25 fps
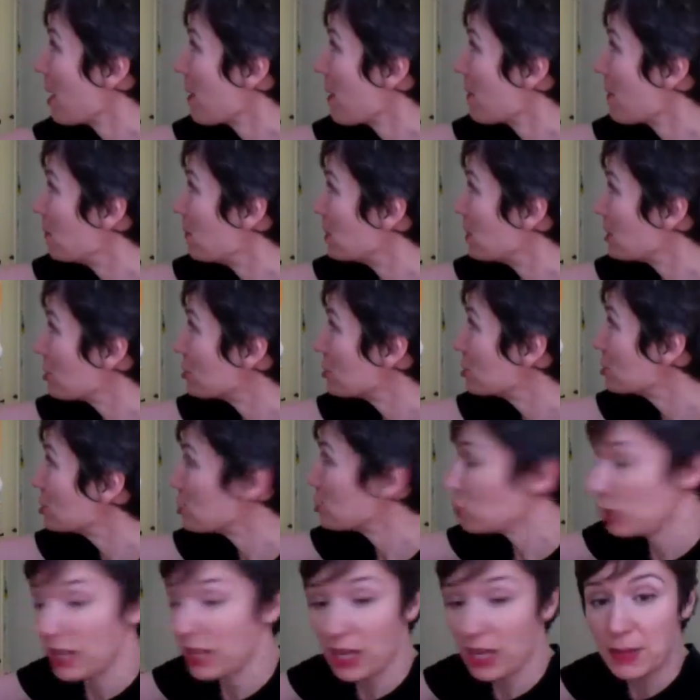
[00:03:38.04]
But there are these two
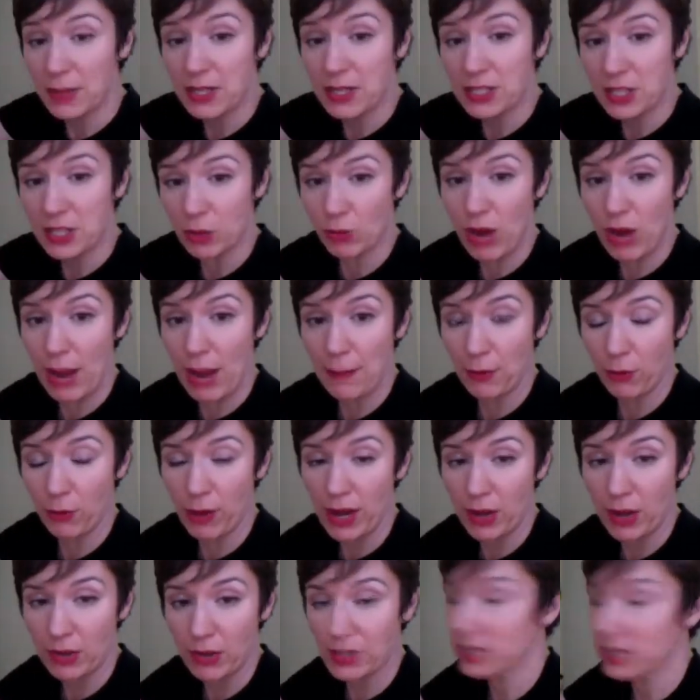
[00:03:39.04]
ligaments that wrap
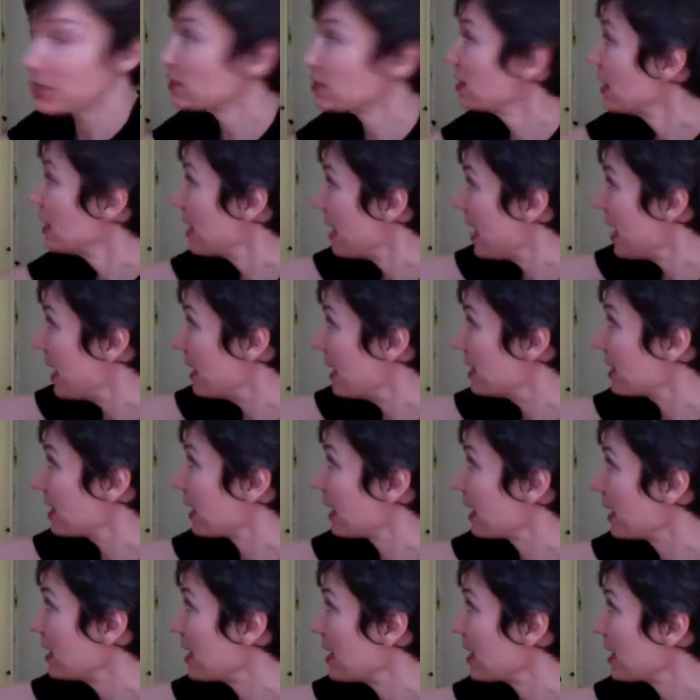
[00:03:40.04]
around it and
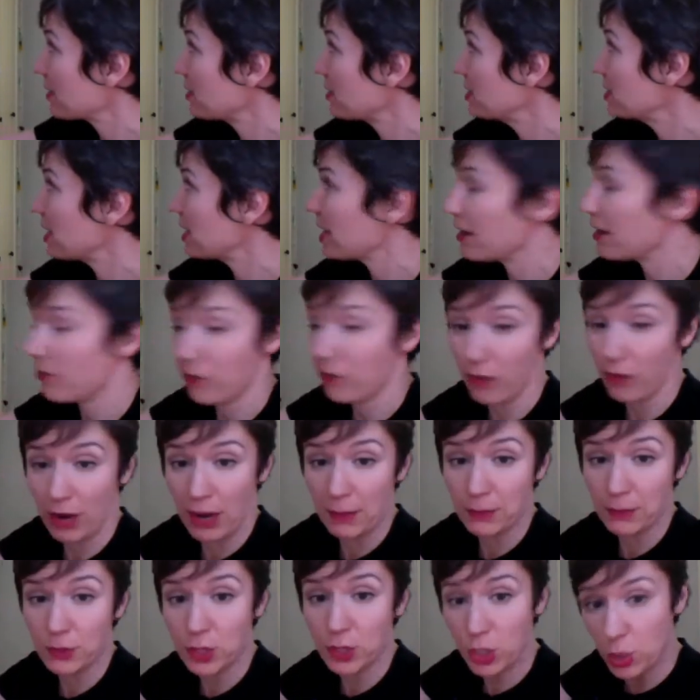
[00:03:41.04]
connect the
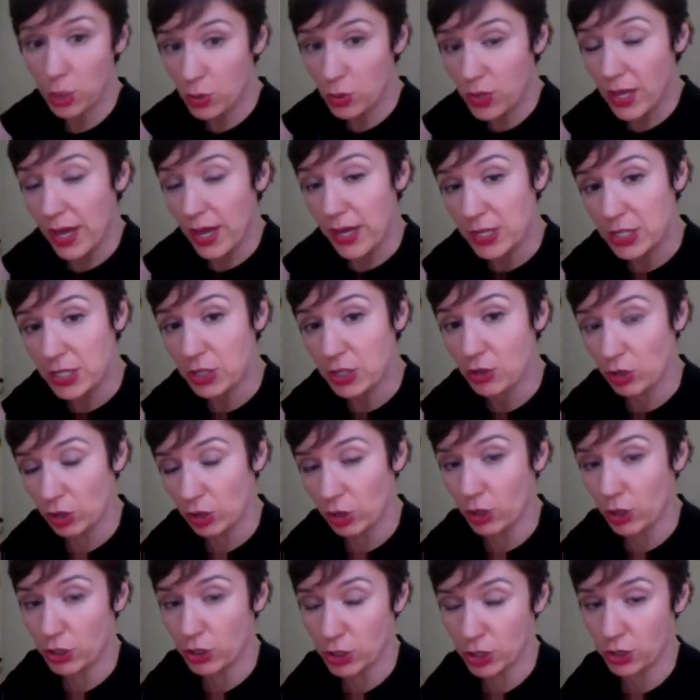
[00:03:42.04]
diaphragm to the anterior
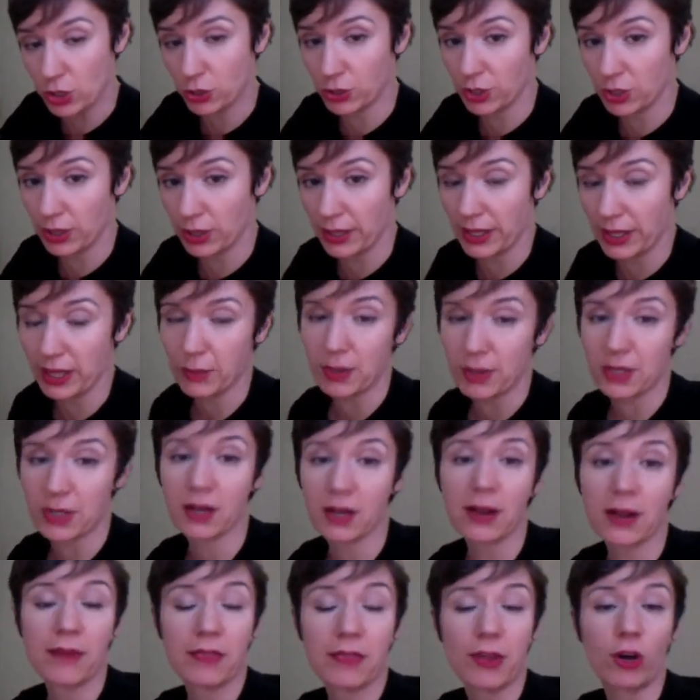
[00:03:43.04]
longitudinal ligament.
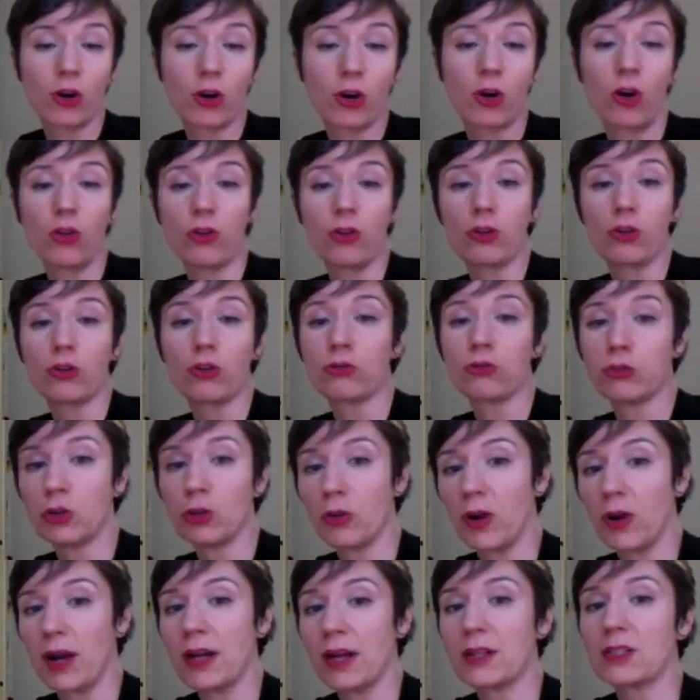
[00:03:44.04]
They're called the
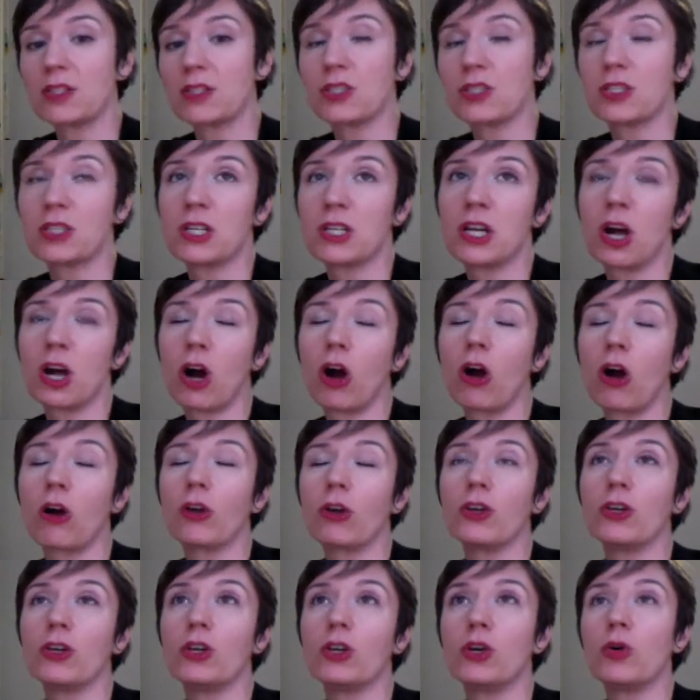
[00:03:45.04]
crura,
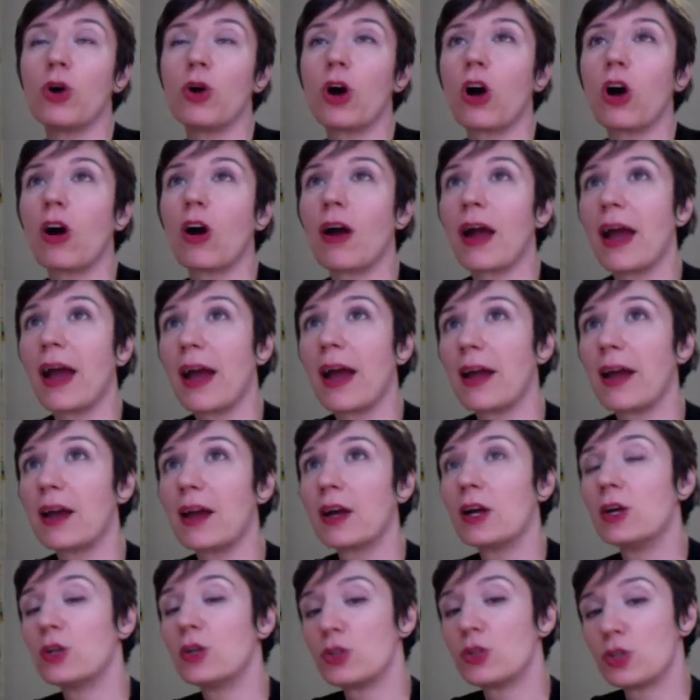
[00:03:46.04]
C-R-U-R-A,
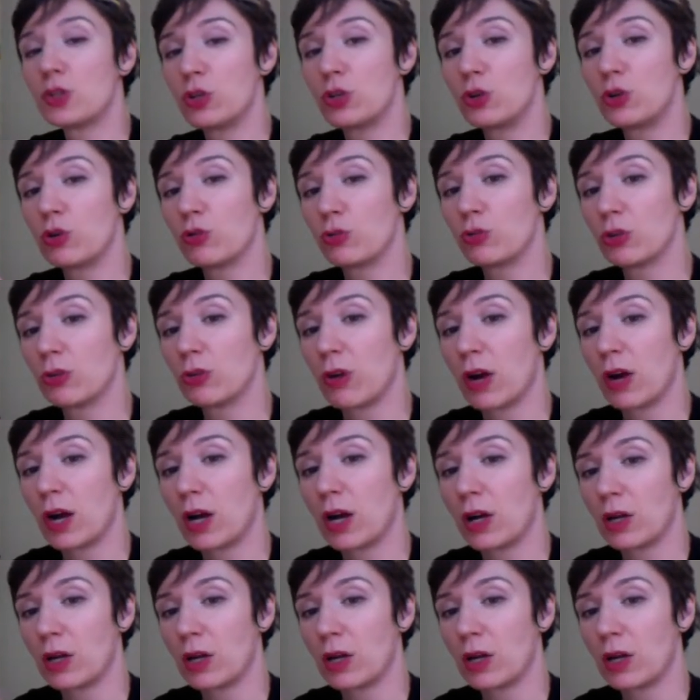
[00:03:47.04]
two crura,